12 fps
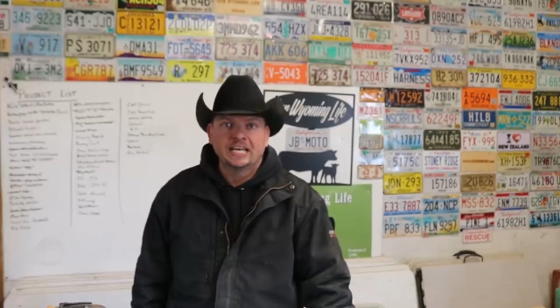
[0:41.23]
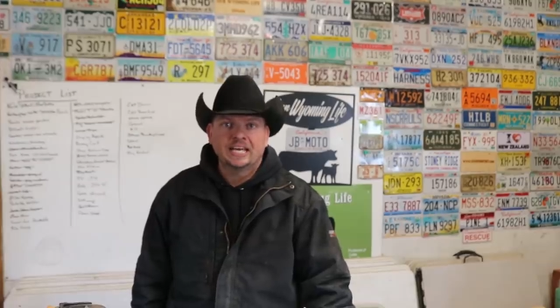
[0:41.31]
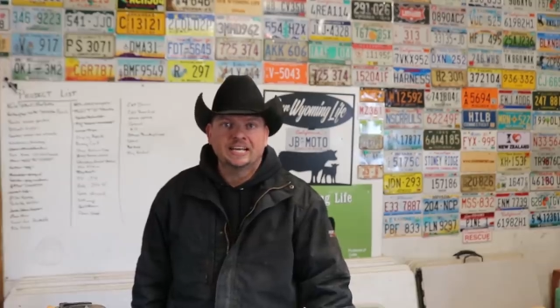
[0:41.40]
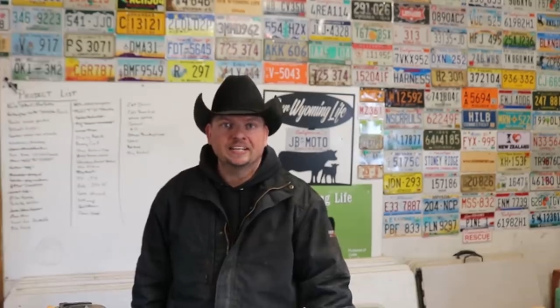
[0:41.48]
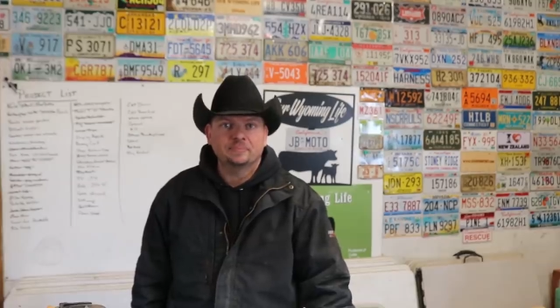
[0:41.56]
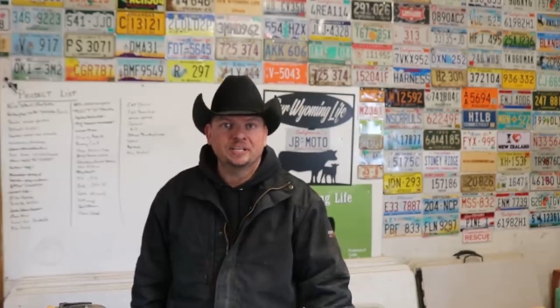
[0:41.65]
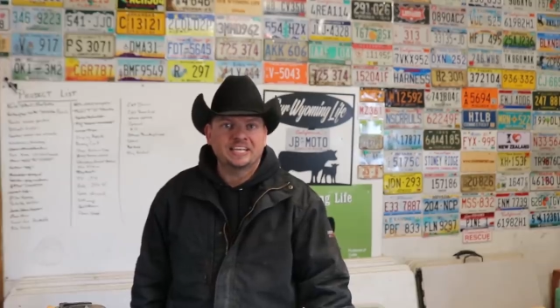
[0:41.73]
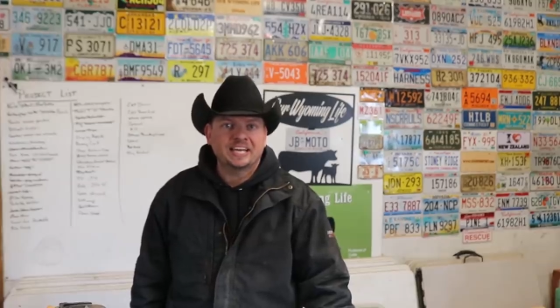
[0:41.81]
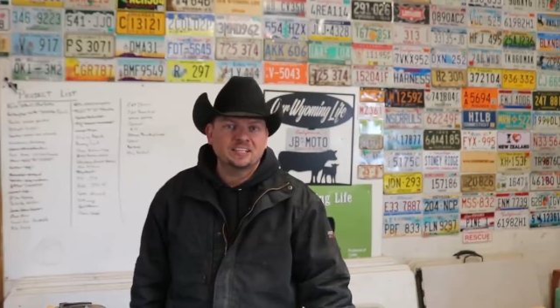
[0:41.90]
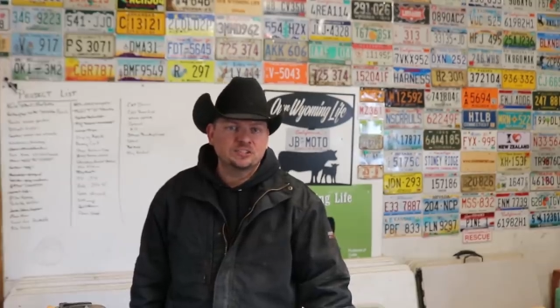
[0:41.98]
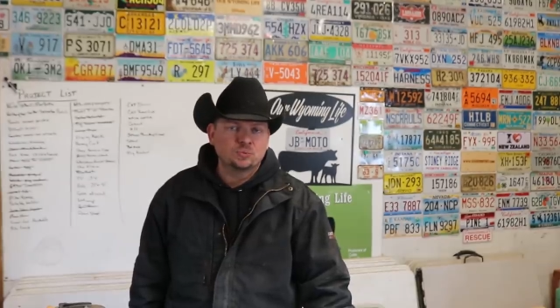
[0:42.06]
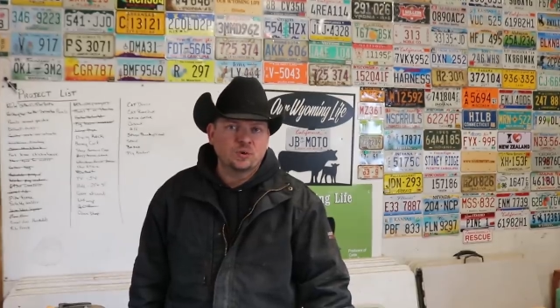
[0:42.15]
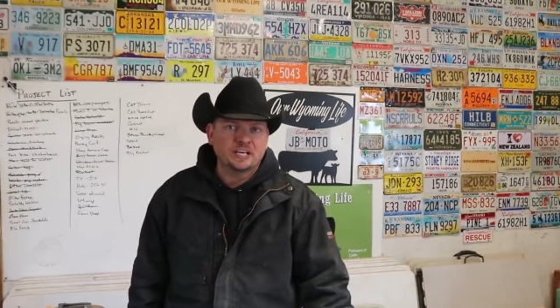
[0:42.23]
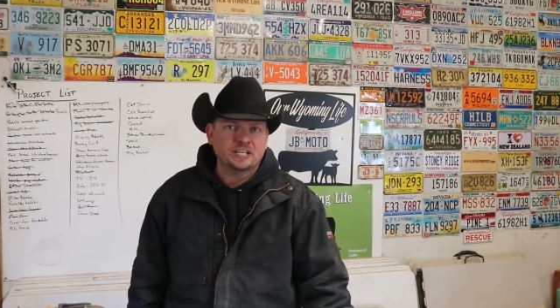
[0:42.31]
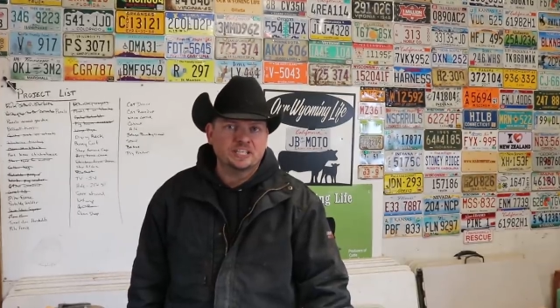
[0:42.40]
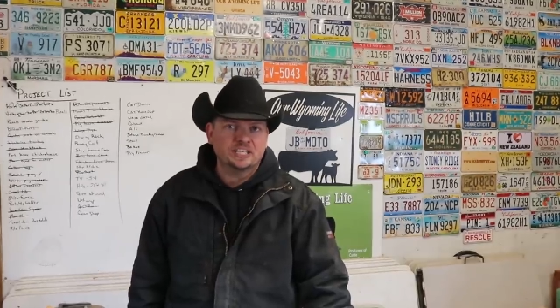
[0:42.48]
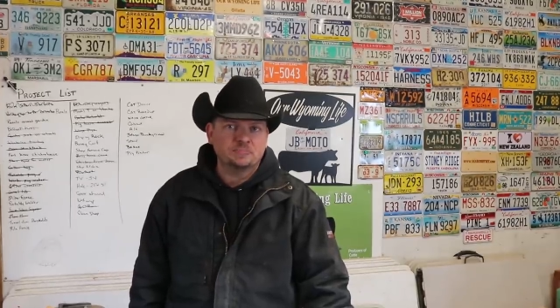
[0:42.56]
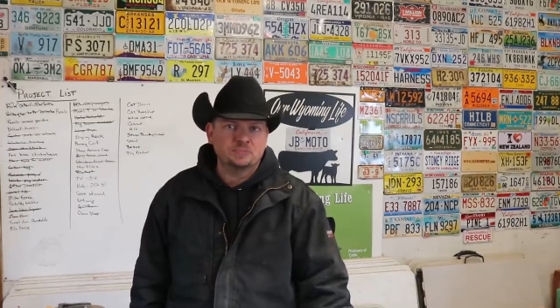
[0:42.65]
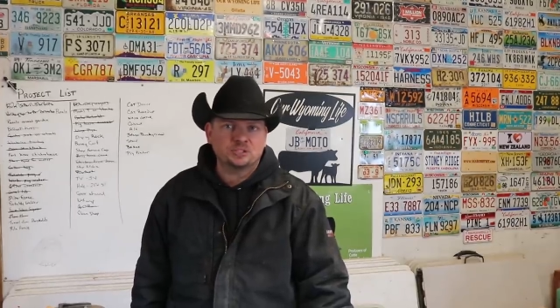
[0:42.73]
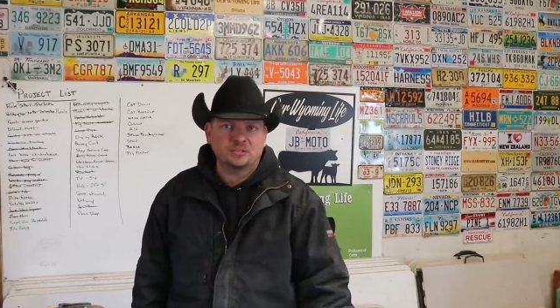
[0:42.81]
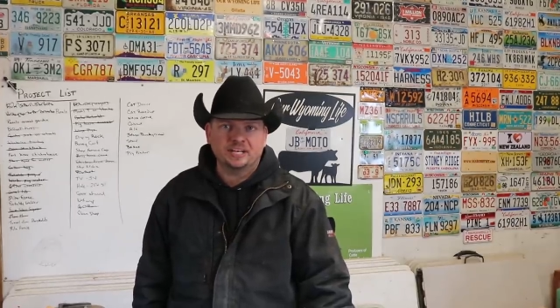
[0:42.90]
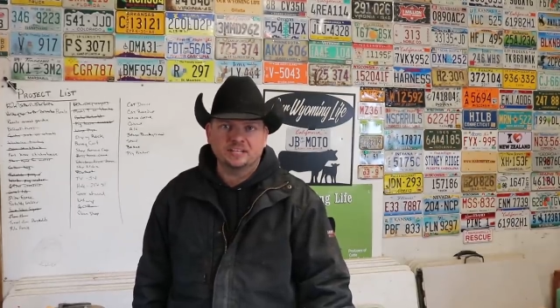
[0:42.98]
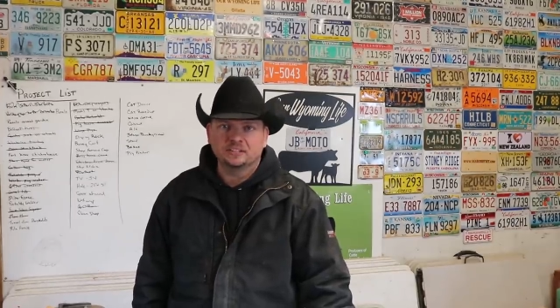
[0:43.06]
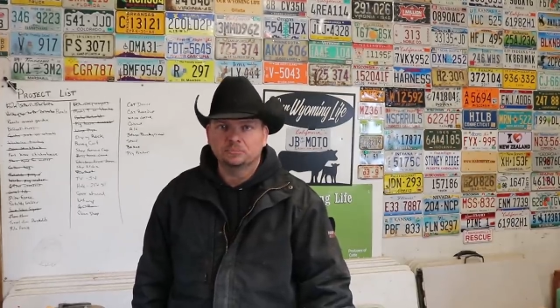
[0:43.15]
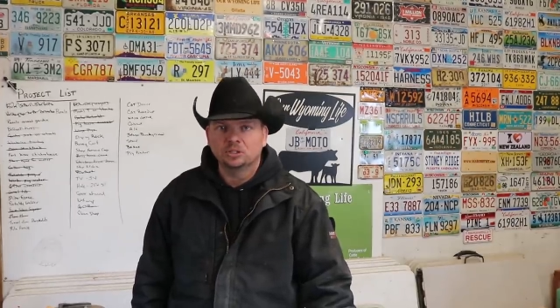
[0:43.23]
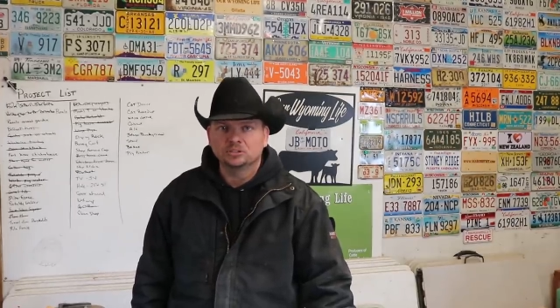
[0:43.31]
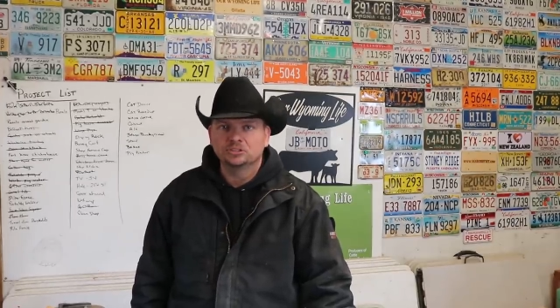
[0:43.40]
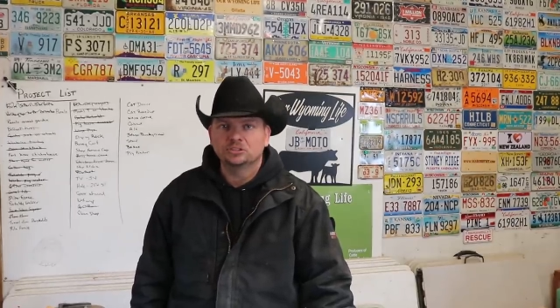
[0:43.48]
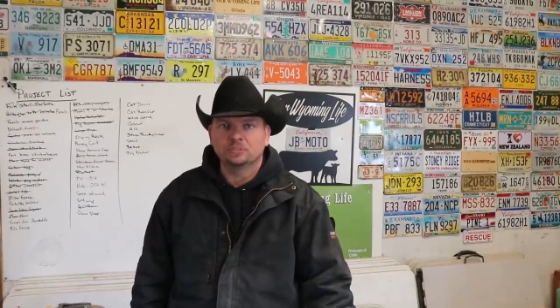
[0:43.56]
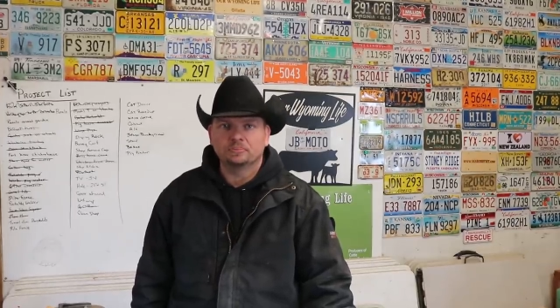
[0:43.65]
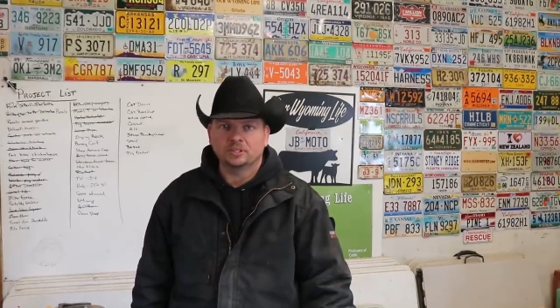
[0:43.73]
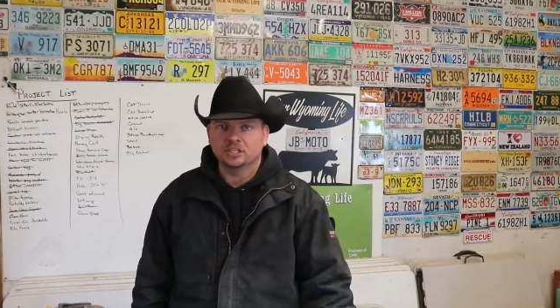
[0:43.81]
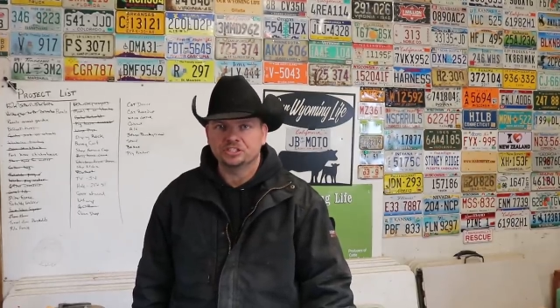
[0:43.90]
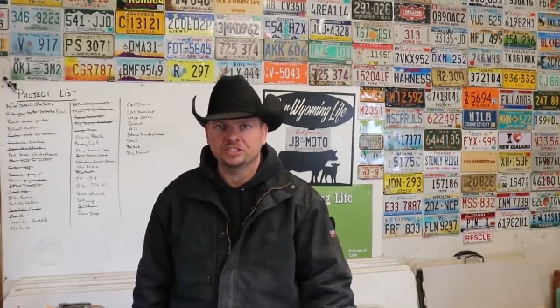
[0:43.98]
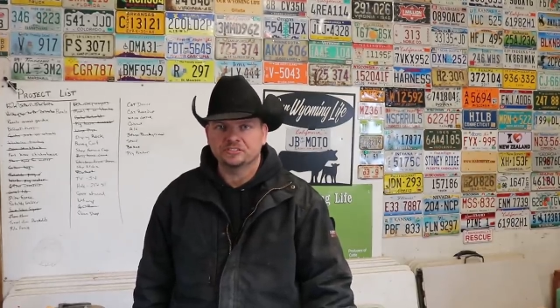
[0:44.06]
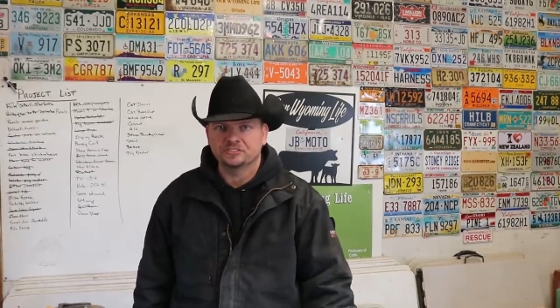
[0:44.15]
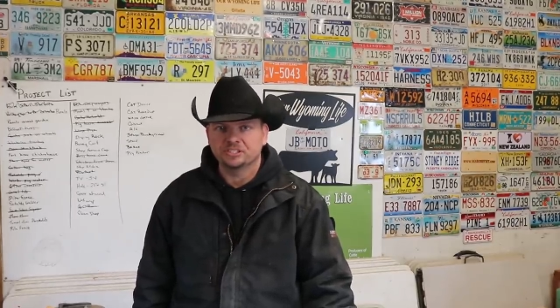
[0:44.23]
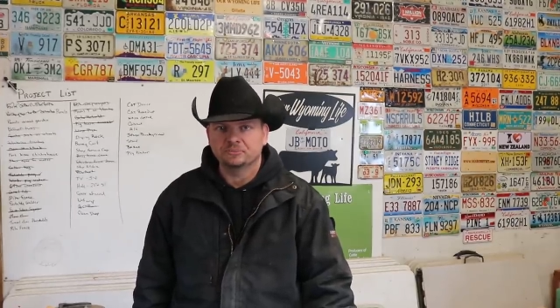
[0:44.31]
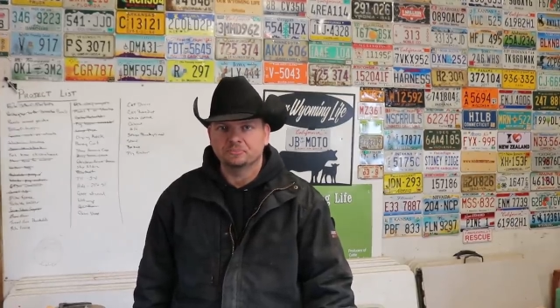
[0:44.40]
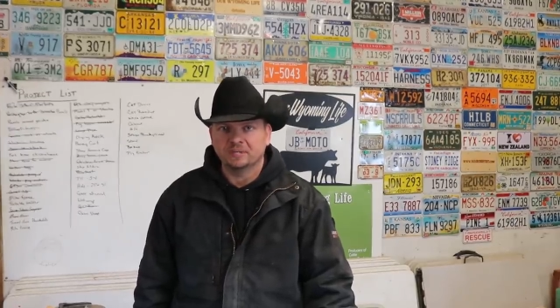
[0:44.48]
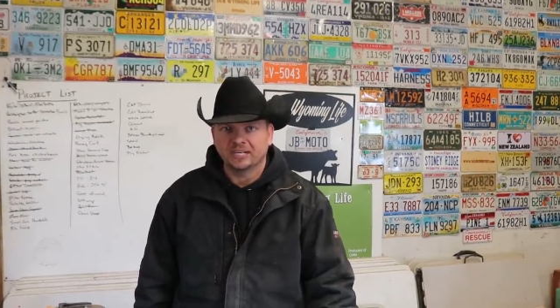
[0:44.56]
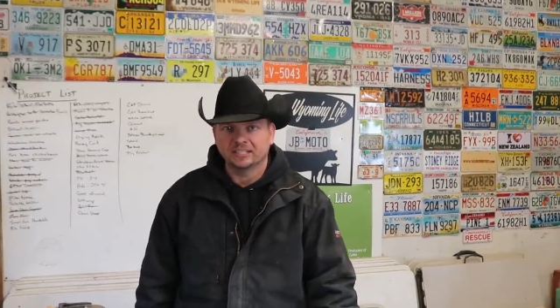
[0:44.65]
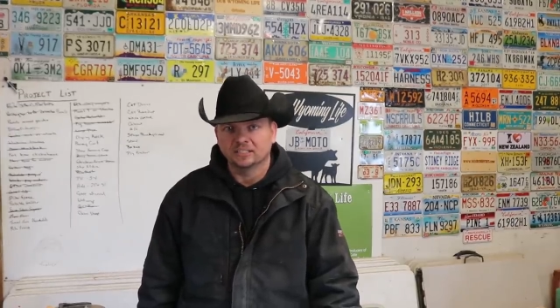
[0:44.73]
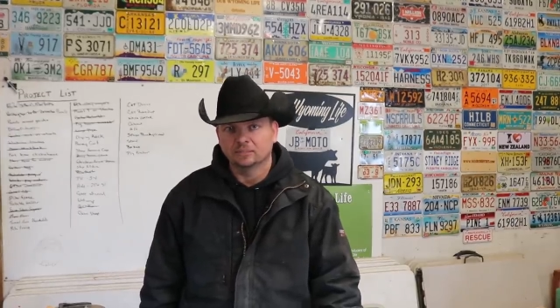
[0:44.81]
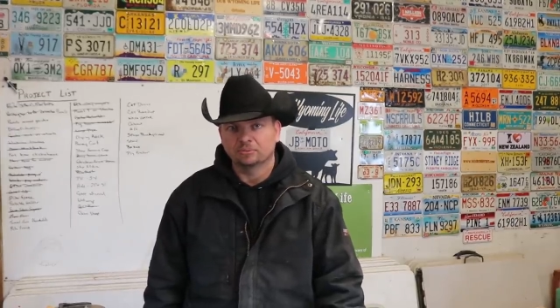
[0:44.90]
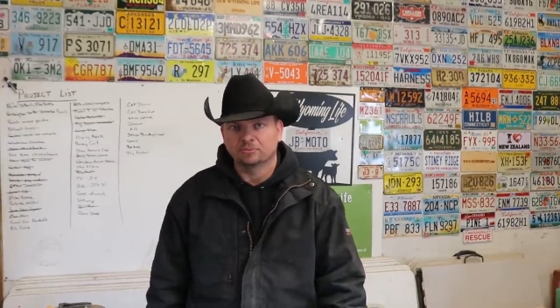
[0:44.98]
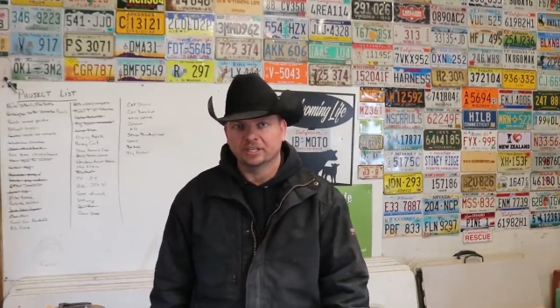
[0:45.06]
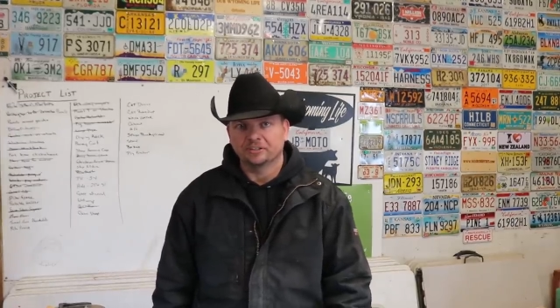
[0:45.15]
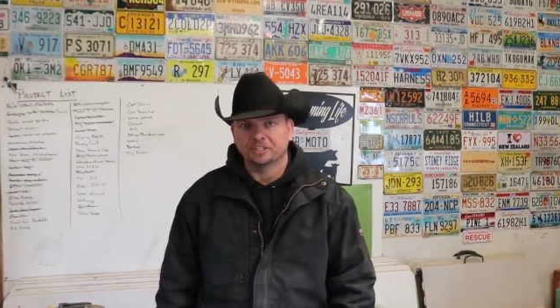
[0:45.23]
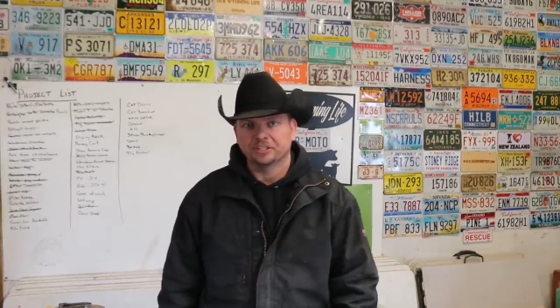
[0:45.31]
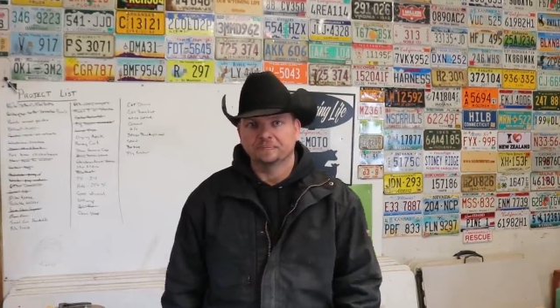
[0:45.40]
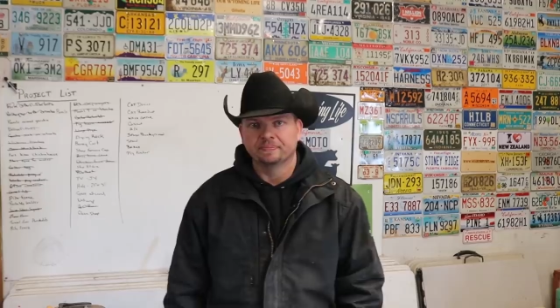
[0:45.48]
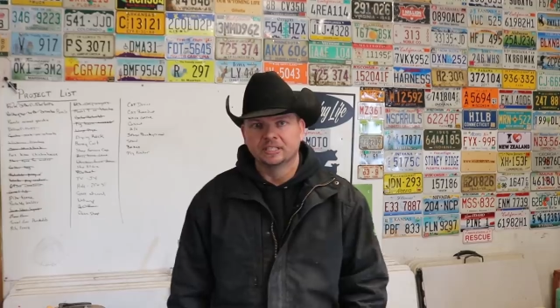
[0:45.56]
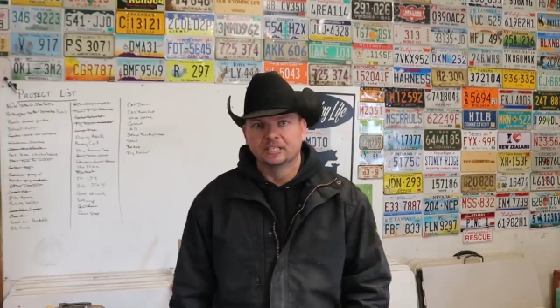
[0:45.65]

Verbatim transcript: and it began as a way to keep track of the multitude of projects that seem to pile up around here.